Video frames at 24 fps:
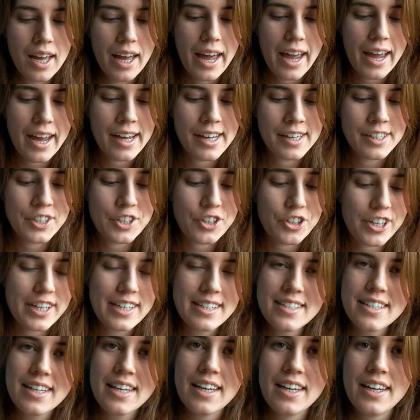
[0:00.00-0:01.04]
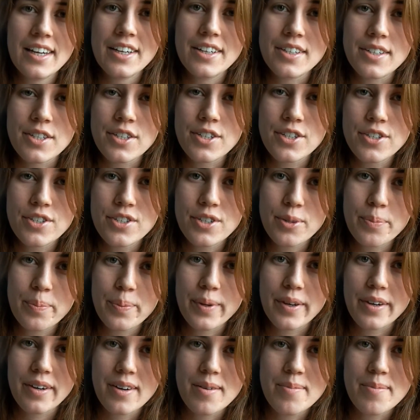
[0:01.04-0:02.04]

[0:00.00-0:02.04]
And green tea is super